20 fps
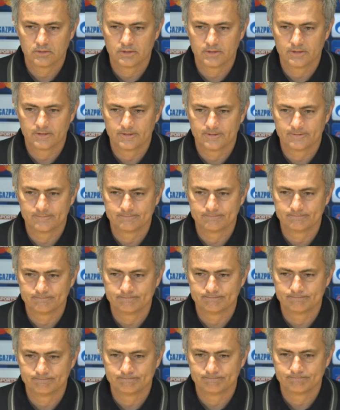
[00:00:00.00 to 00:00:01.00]

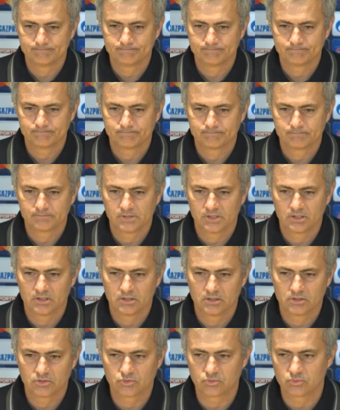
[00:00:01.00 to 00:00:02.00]

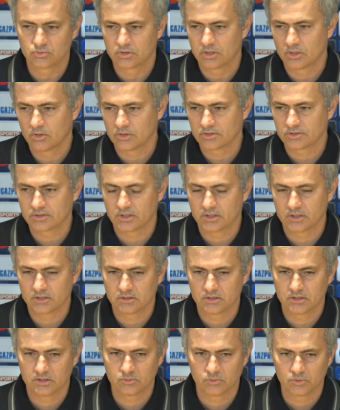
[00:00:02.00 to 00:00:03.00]
Shurda, Oscar
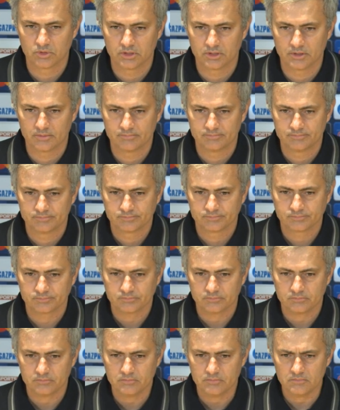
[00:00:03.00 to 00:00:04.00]
and William,
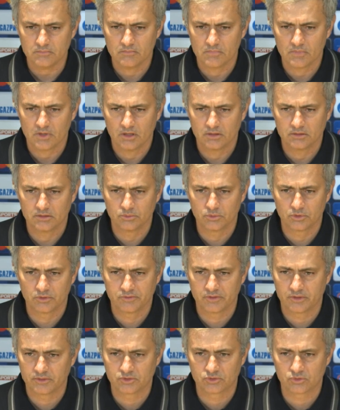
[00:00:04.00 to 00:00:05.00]
they
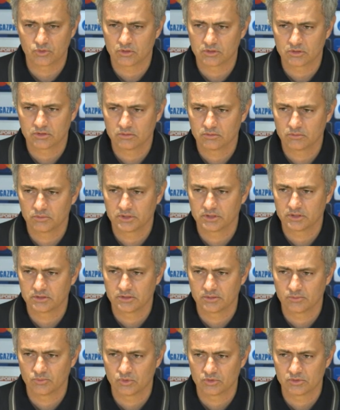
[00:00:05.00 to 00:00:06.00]
were very strong. When the
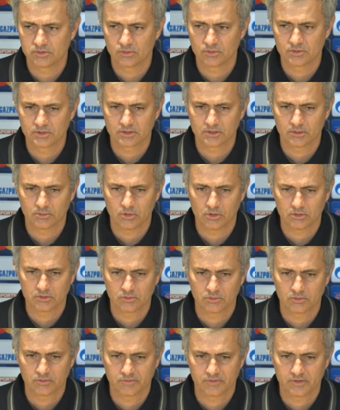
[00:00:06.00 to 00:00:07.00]
team was losing the ball,
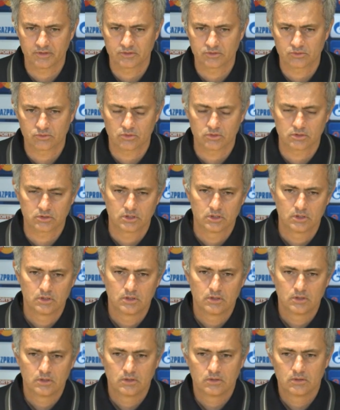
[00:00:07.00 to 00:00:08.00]
they were very strong
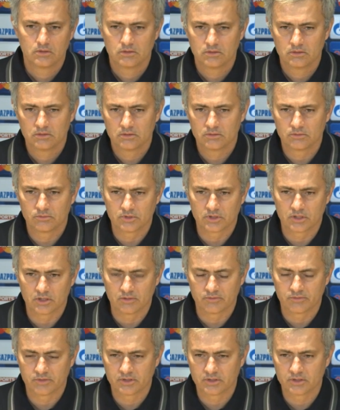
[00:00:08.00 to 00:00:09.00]

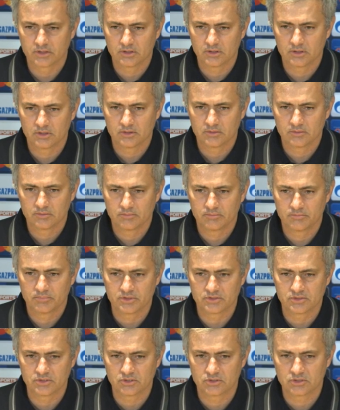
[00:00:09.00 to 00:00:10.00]
recovering
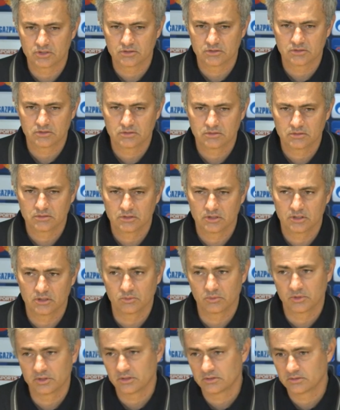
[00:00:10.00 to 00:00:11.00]
positions.
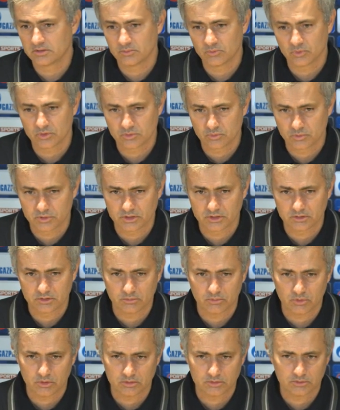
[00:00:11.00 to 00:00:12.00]
And when the team was winning
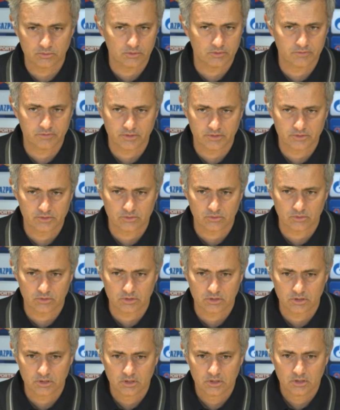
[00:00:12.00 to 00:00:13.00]
the ball, they were very
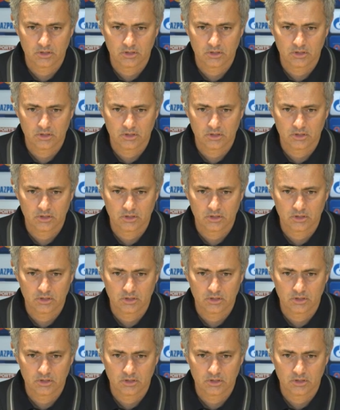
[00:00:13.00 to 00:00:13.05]
strong